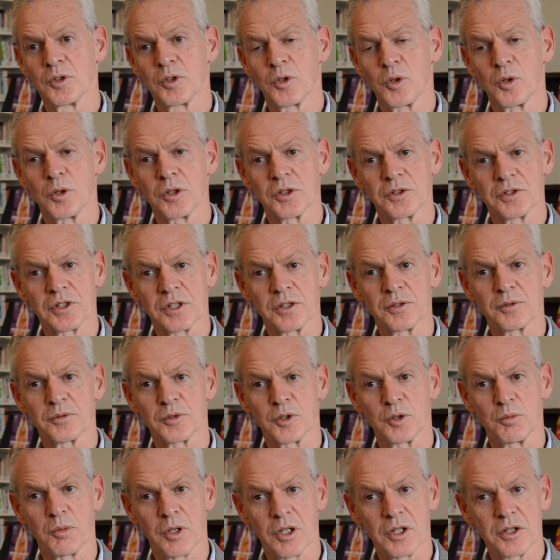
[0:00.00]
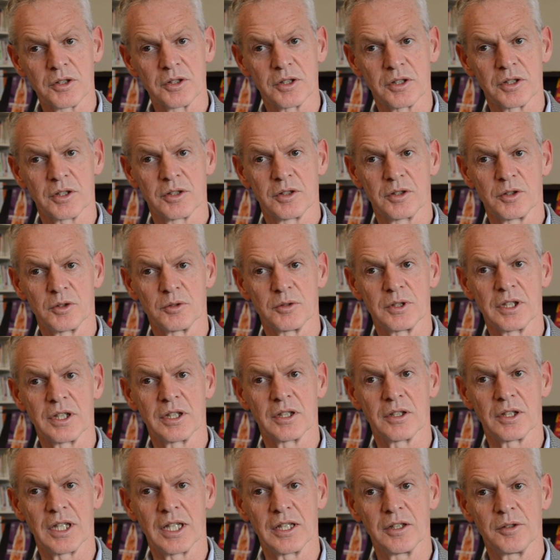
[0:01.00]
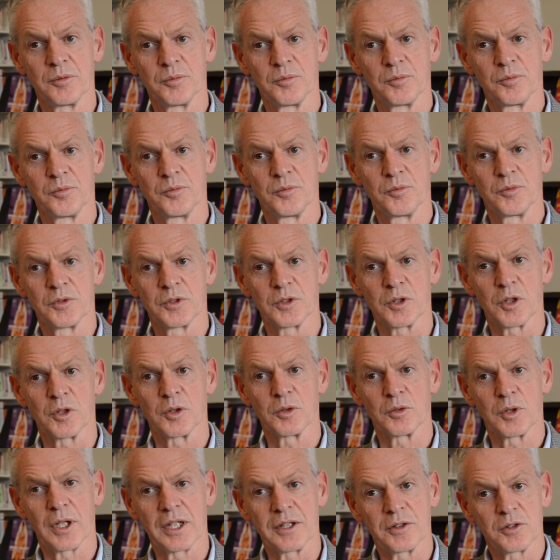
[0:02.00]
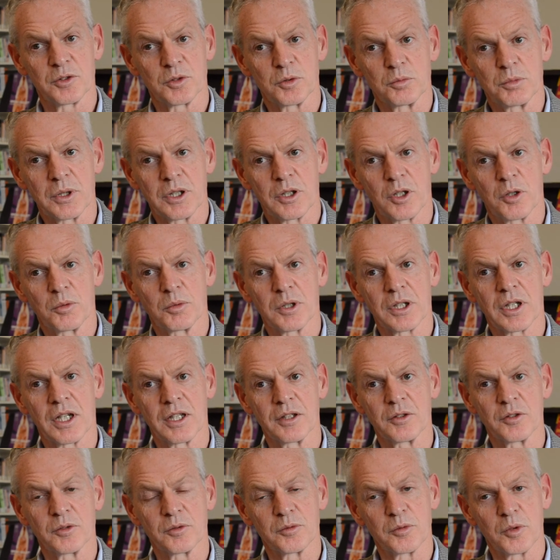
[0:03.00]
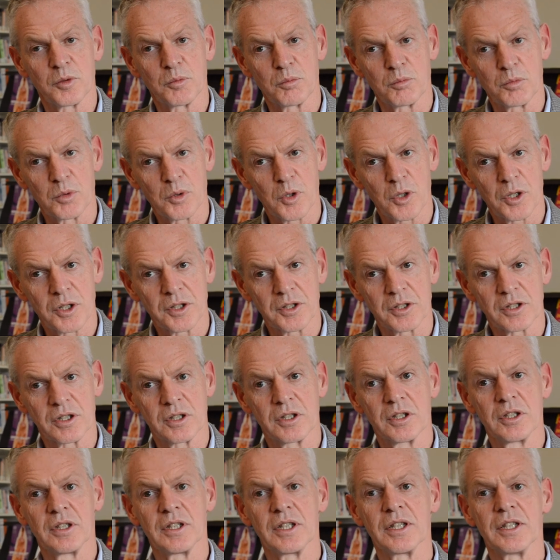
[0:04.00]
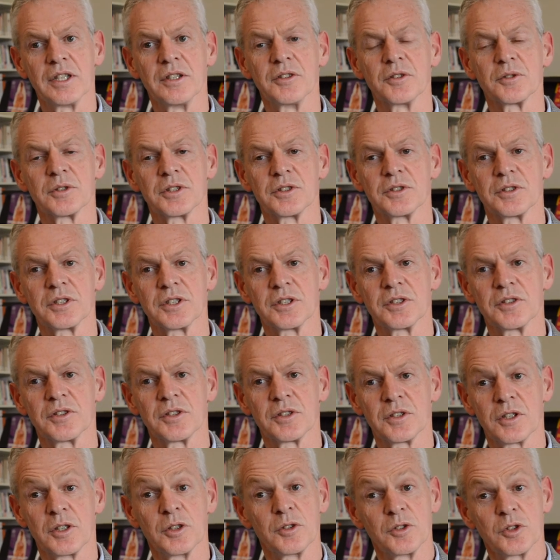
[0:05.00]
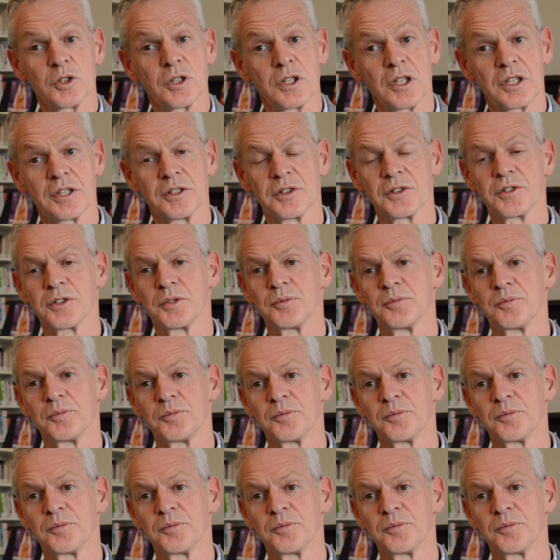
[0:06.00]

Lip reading: courses from other curricula, so as to become a kind of broader interested journalist.